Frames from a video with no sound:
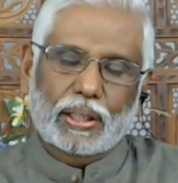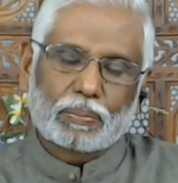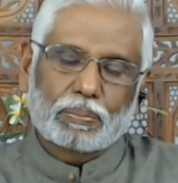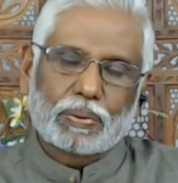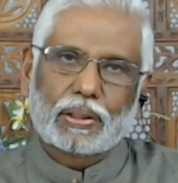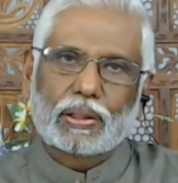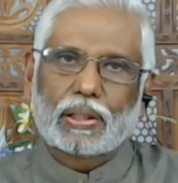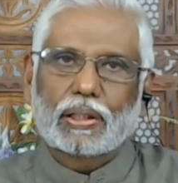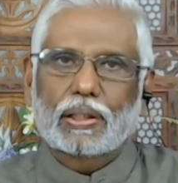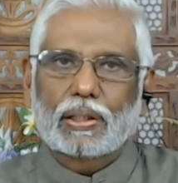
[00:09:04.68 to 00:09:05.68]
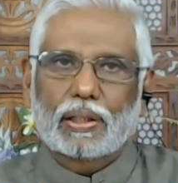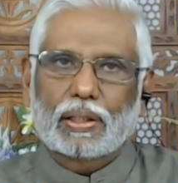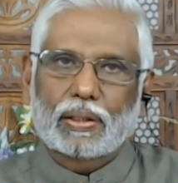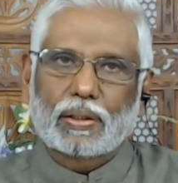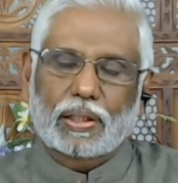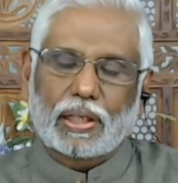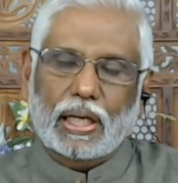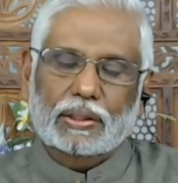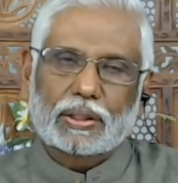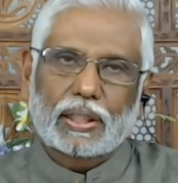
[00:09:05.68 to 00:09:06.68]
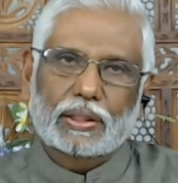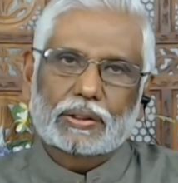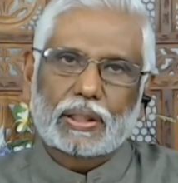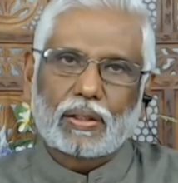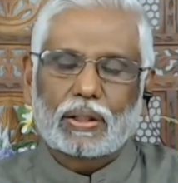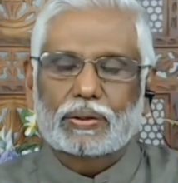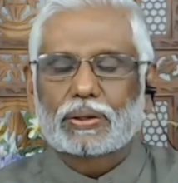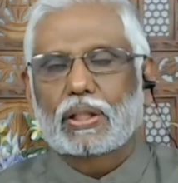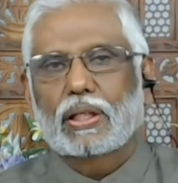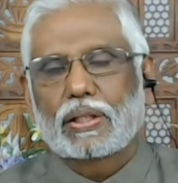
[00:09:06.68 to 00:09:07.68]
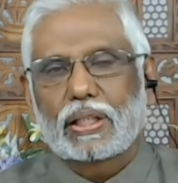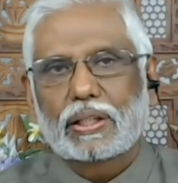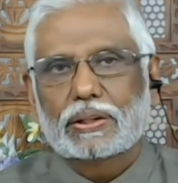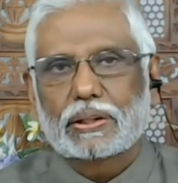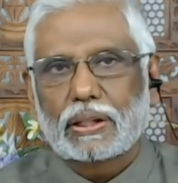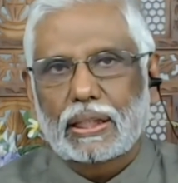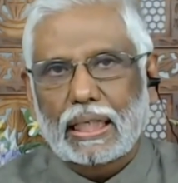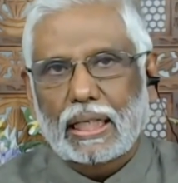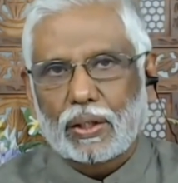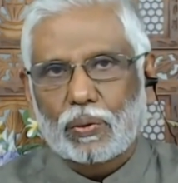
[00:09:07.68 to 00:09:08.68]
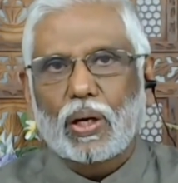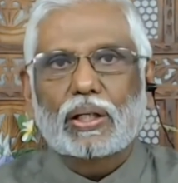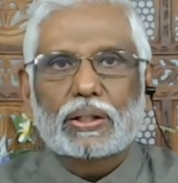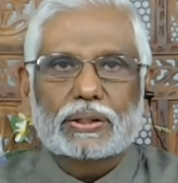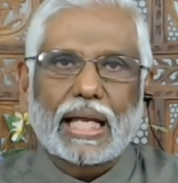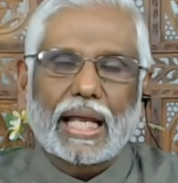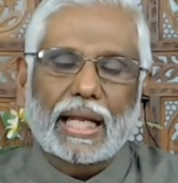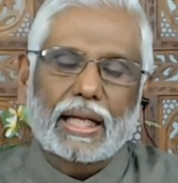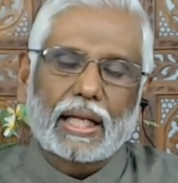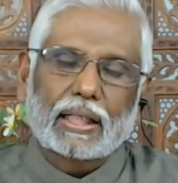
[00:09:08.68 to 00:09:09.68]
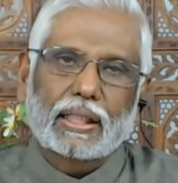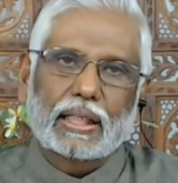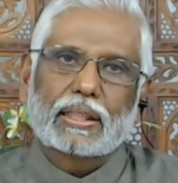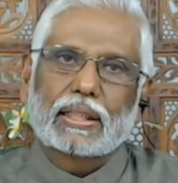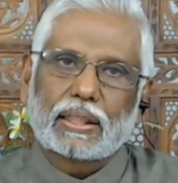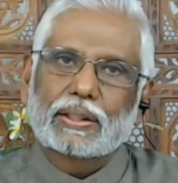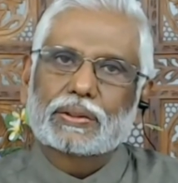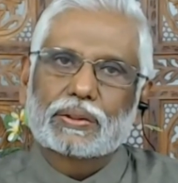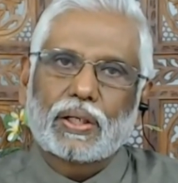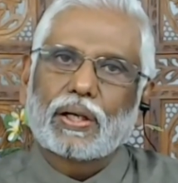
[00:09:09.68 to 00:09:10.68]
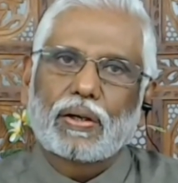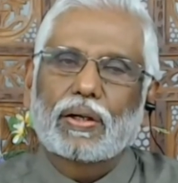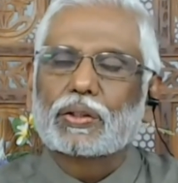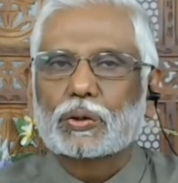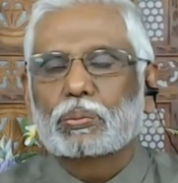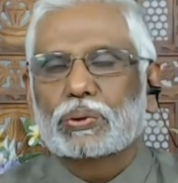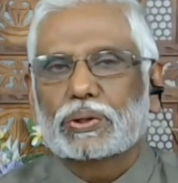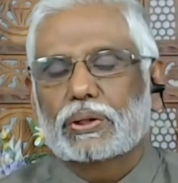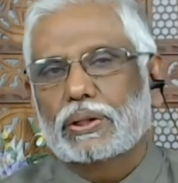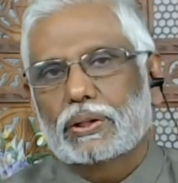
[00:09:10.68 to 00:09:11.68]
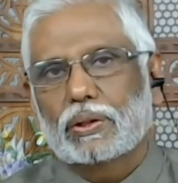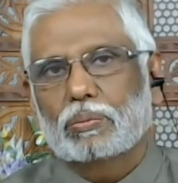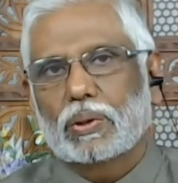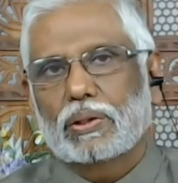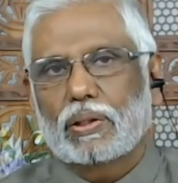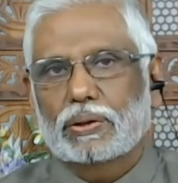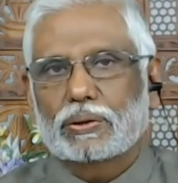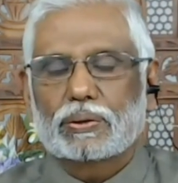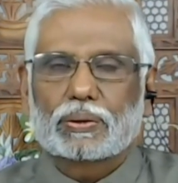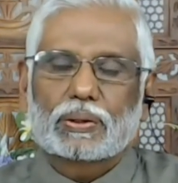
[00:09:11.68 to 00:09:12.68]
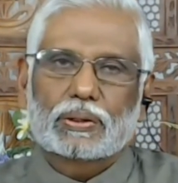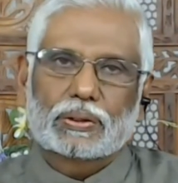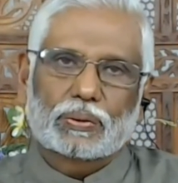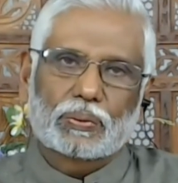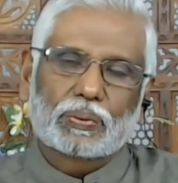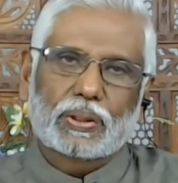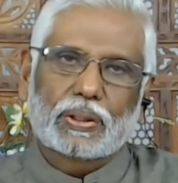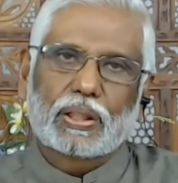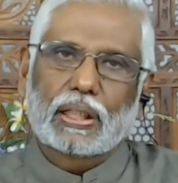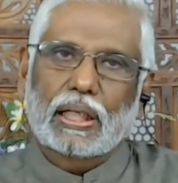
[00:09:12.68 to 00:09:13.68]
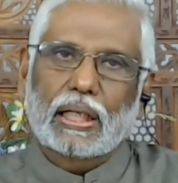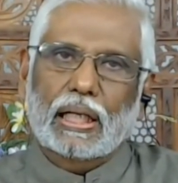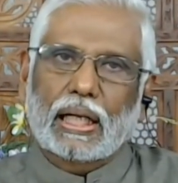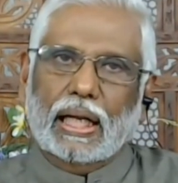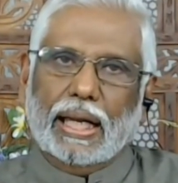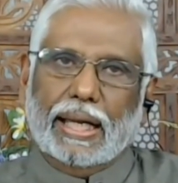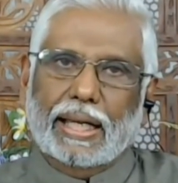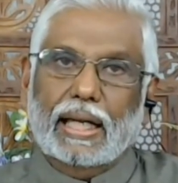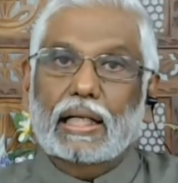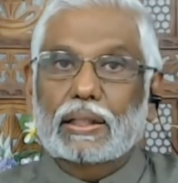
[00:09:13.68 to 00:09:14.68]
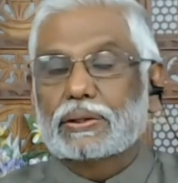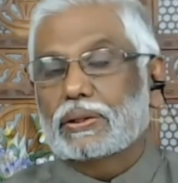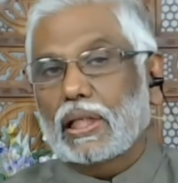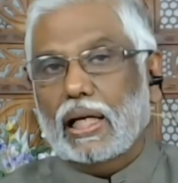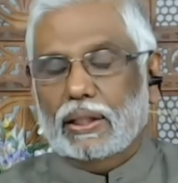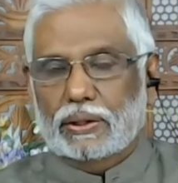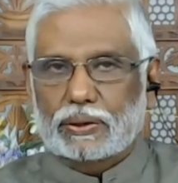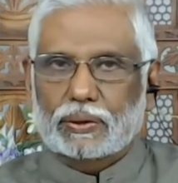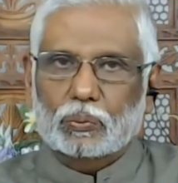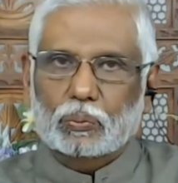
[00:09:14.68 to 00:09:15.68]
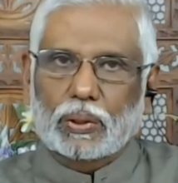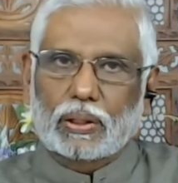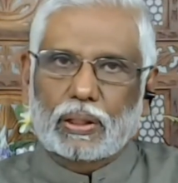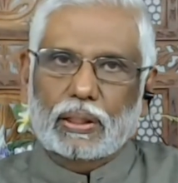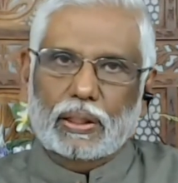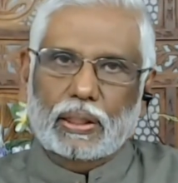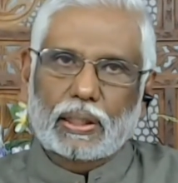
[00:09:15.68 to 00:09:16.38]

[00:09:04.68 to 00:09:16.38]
up in a rationalistic, logical tradition, to understand that it is not all superstition, but also it's rooted in science. And then